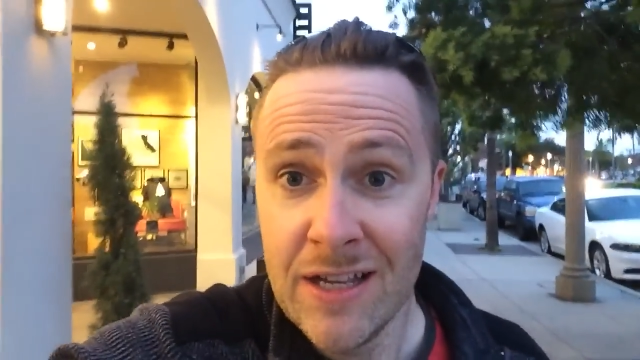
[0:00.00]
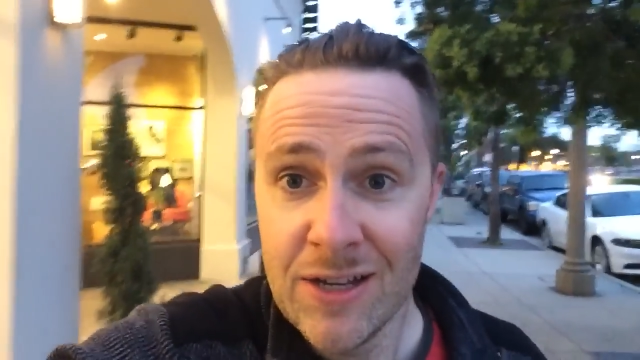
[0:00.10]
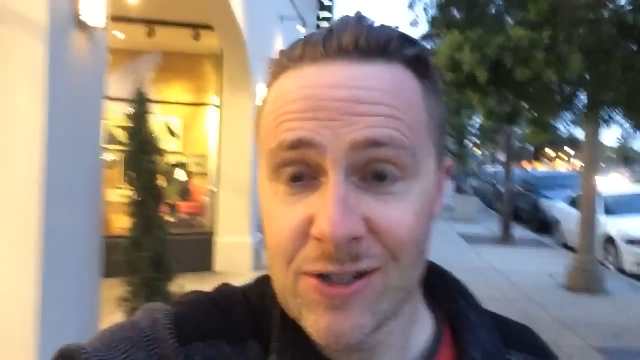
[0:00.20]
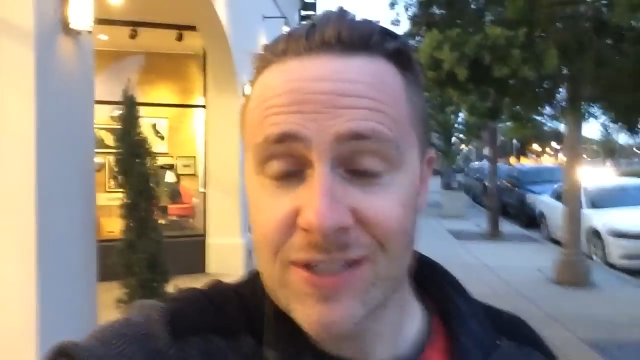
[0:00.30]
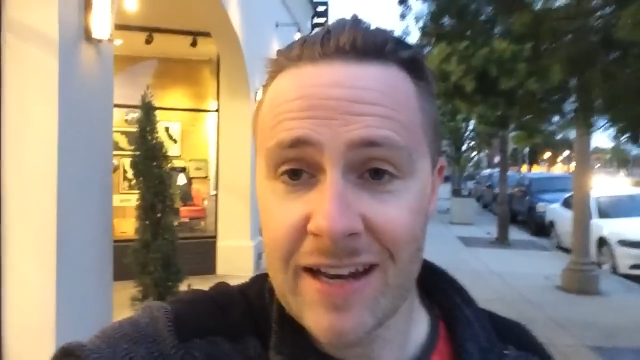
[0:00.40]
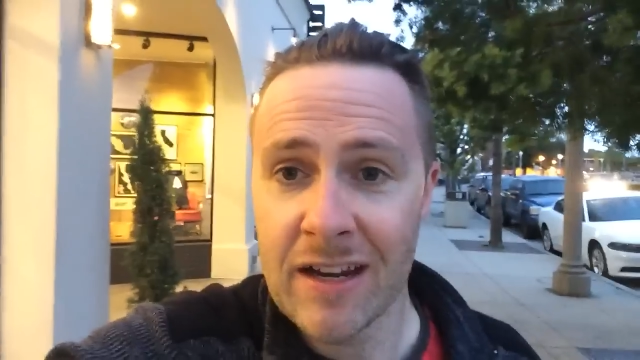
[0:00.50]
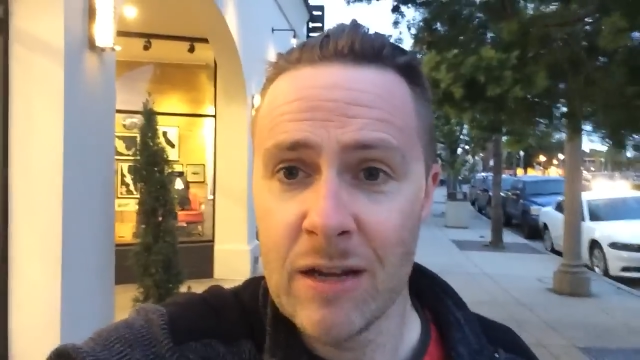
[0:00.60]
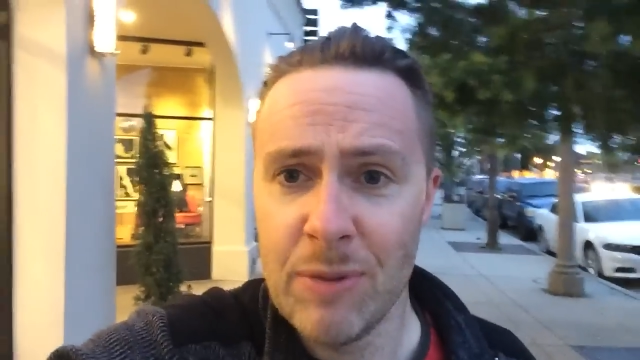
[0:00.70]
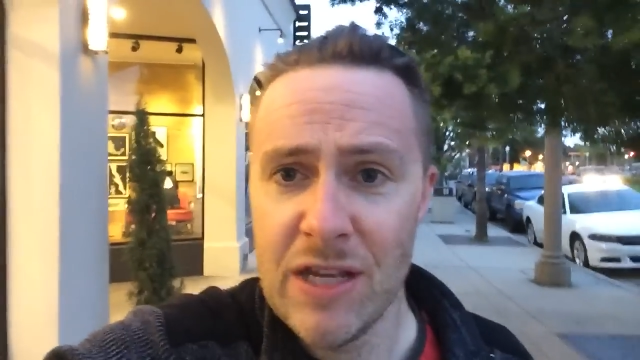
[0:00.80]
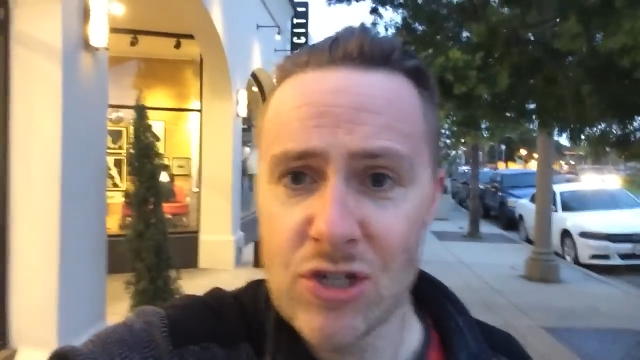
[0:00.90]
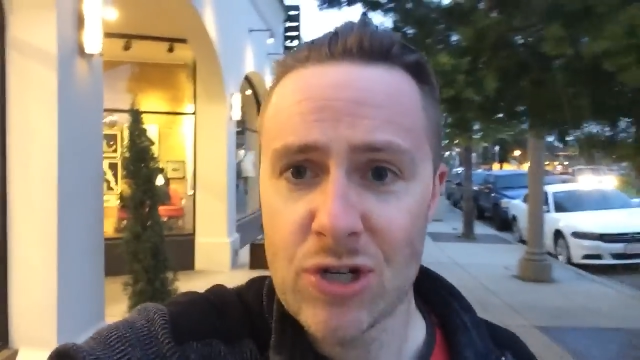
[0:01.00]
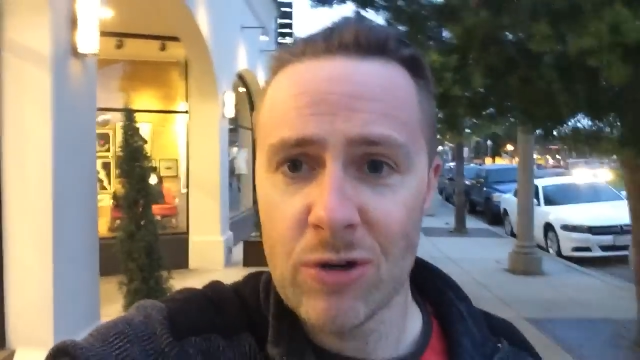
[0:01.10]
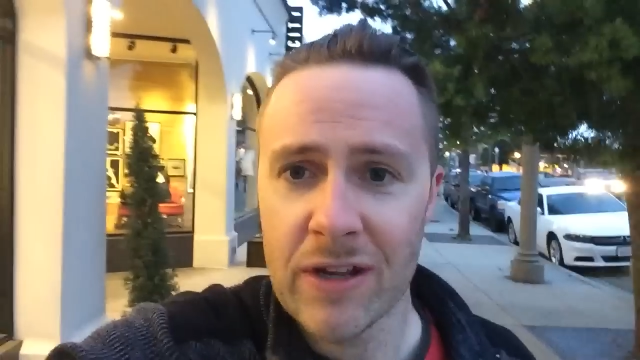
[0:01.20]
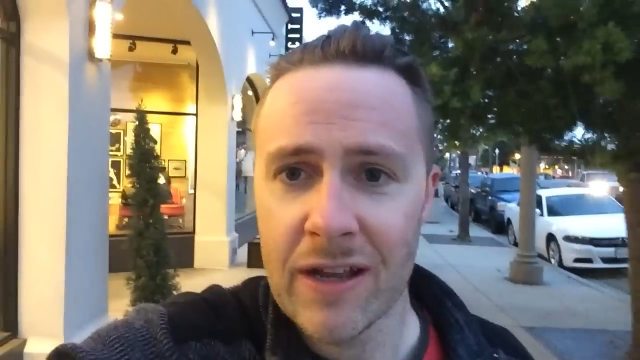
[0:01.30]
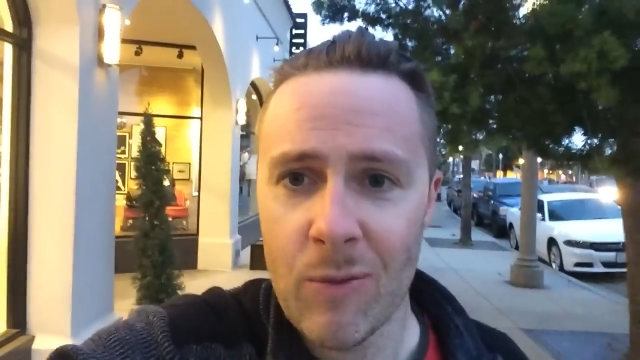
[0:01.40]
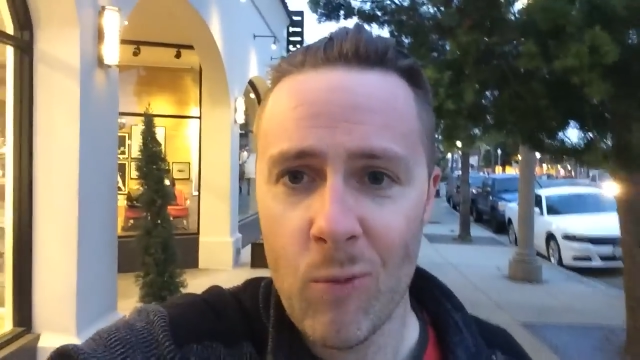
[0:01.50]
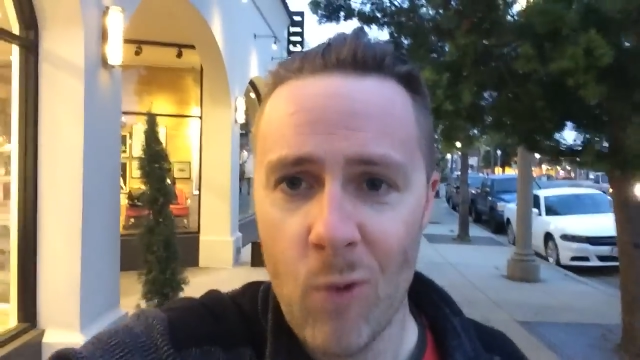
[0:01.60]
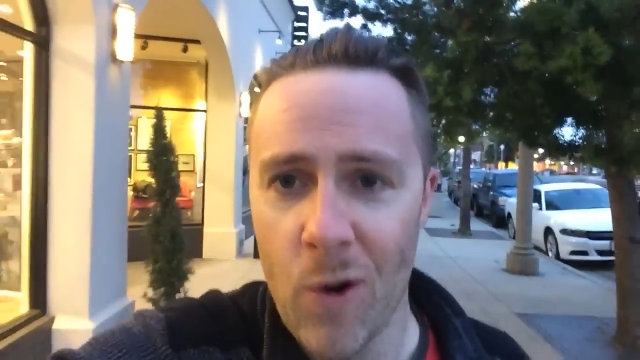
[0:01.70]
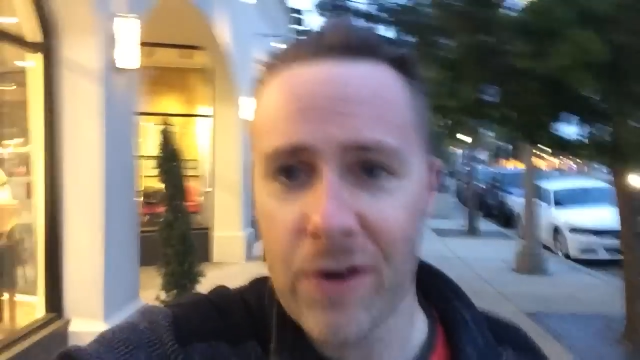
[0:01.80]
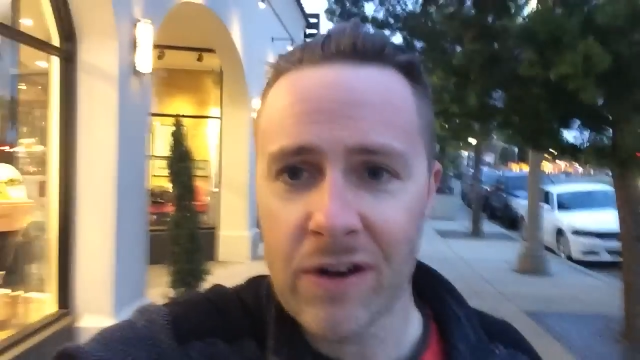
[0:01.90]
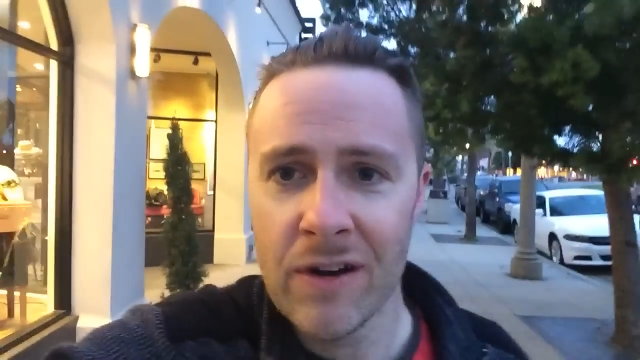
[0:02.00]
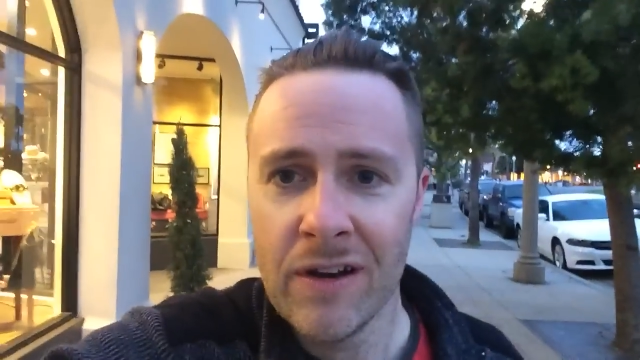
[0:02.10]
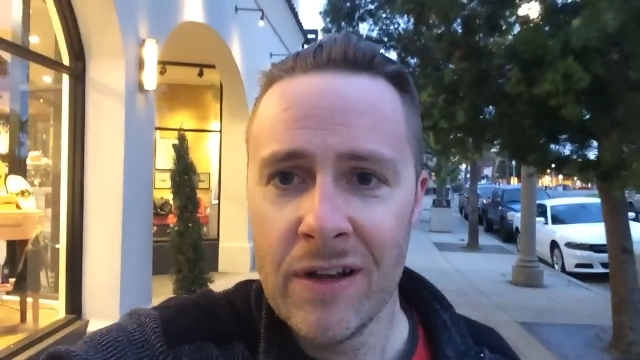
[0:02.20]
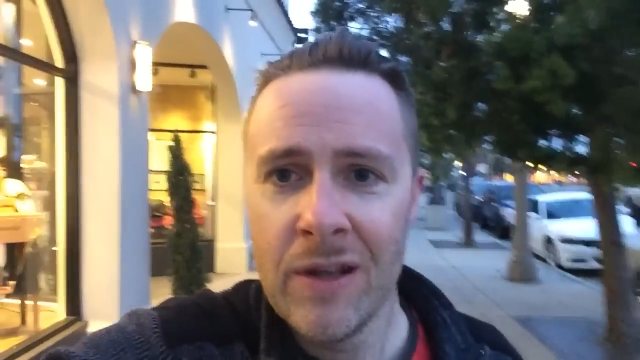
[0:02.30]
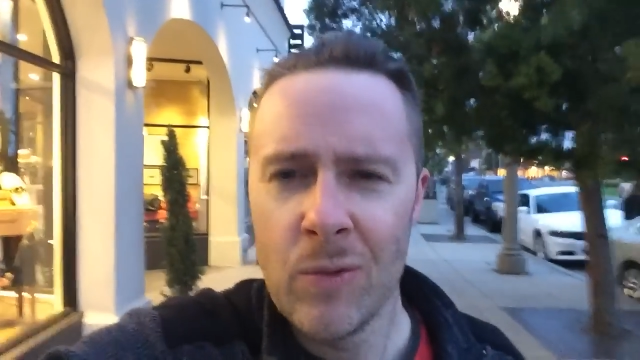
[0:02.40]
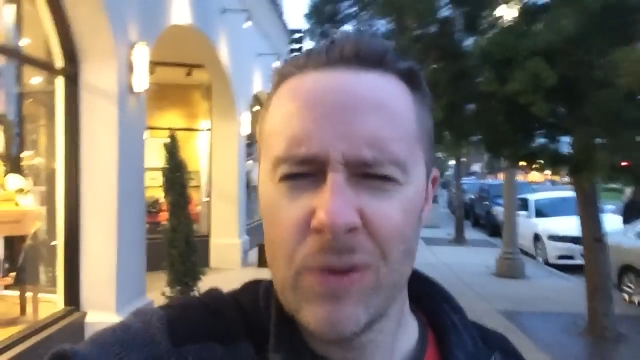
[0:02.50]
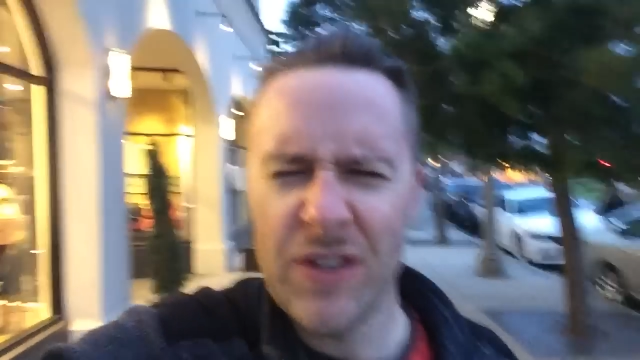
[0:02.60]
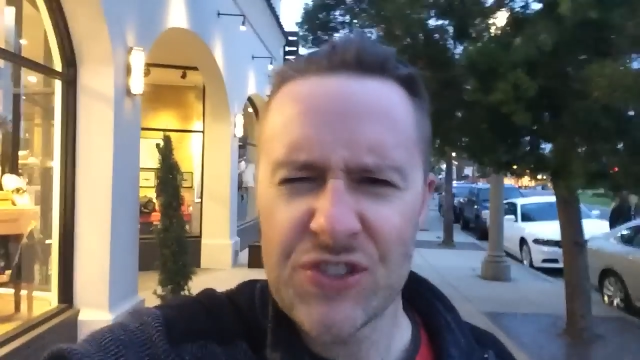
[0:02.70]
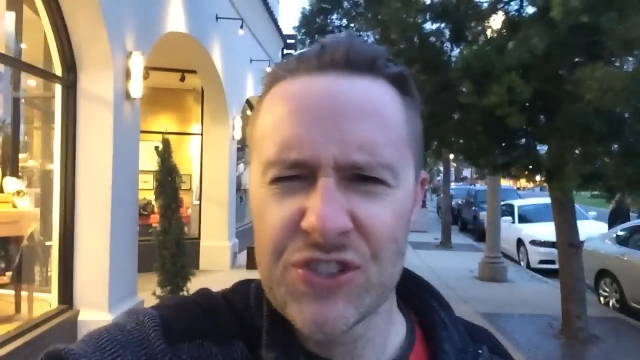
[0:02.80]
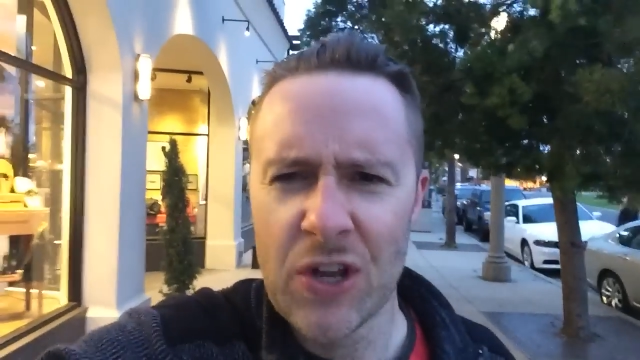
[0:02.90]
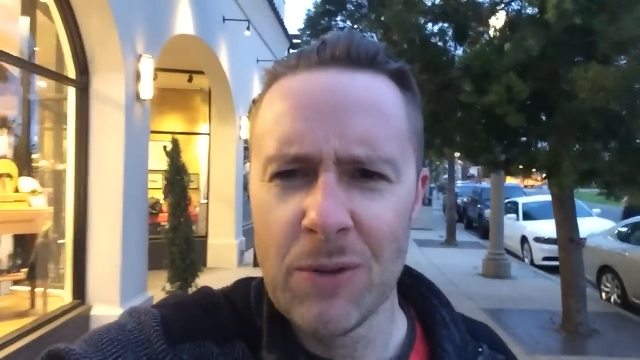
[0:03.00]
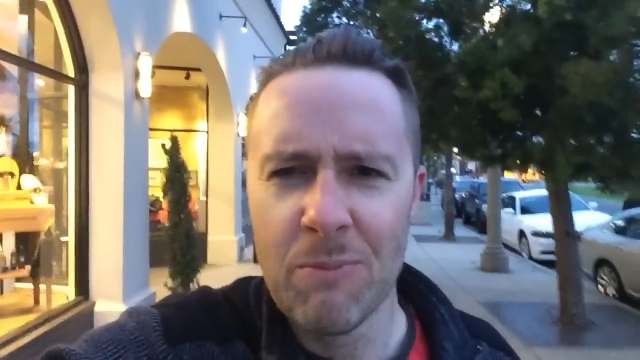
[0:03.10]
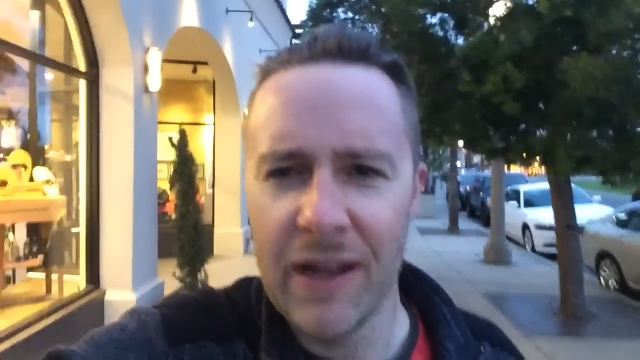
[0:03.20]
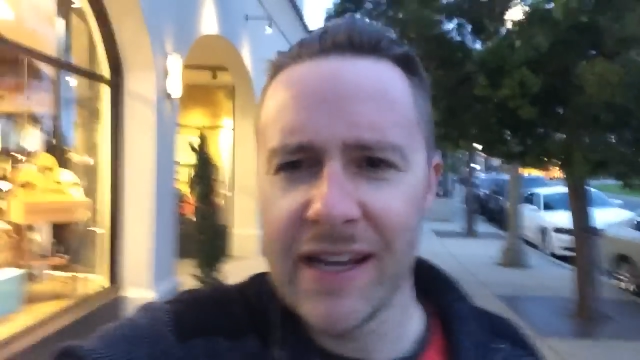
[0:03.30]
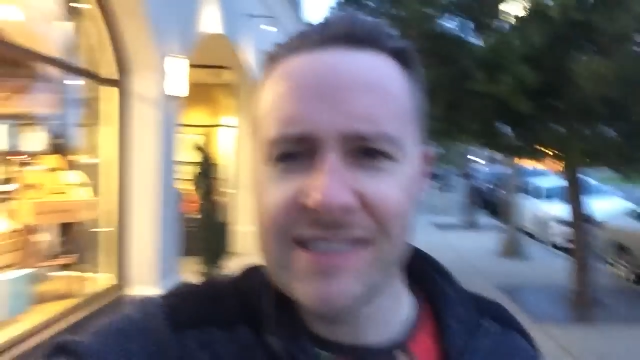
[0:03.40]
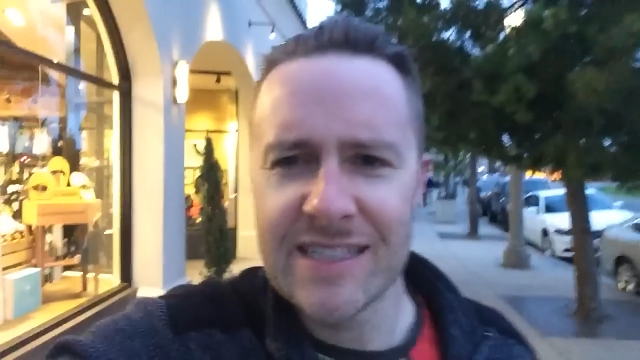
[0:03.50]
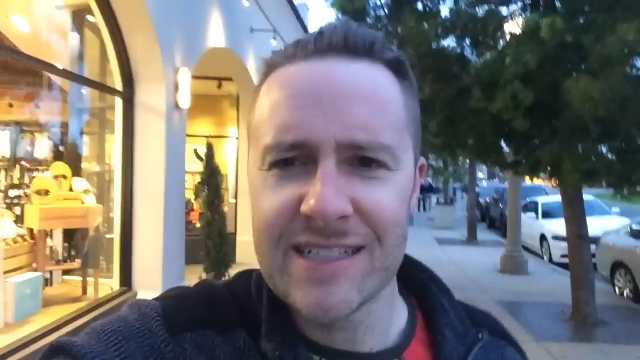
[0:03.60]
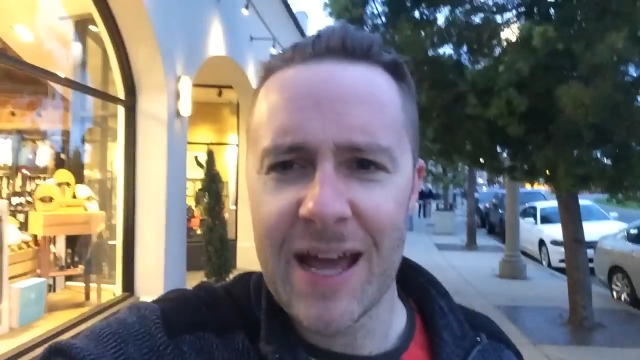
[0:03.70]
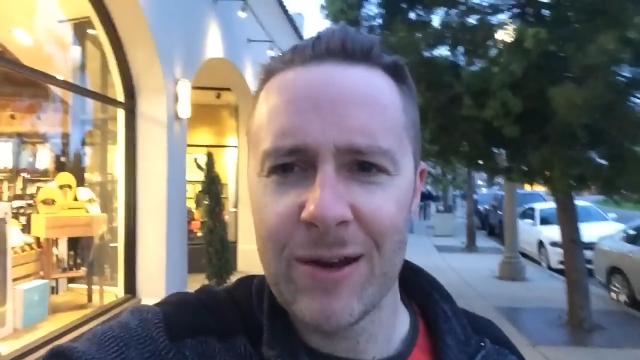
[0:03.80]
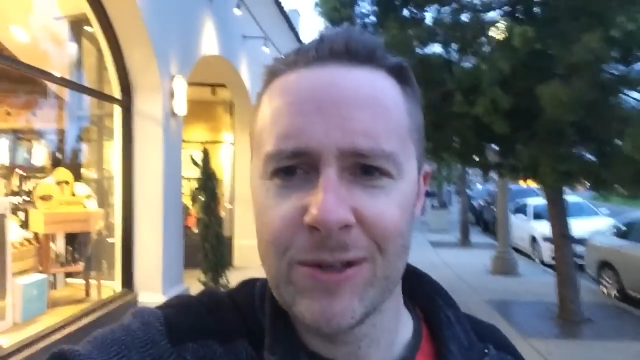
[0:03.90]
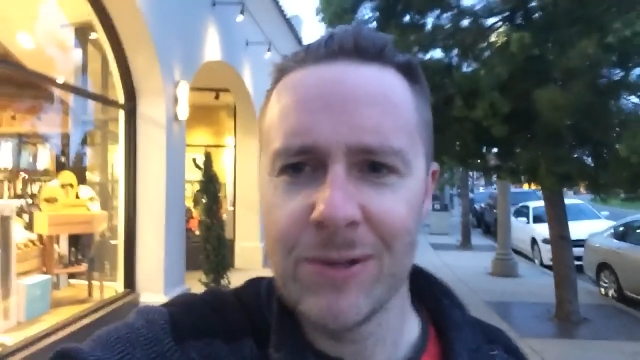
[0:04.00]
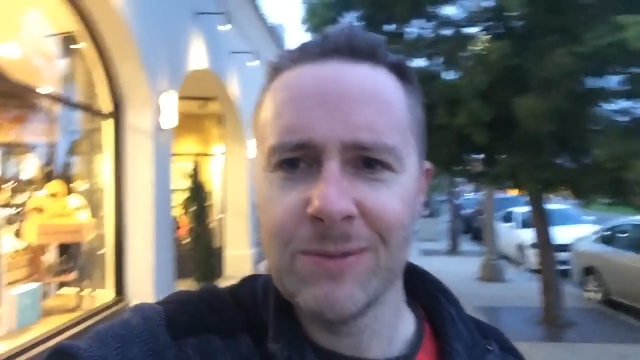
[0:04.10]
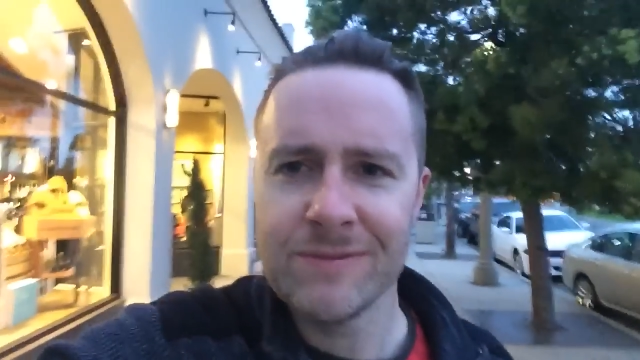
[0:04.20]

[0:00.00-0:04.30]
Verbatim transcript: You're standing on a beach. You're looking at water with the sun blazing down on you.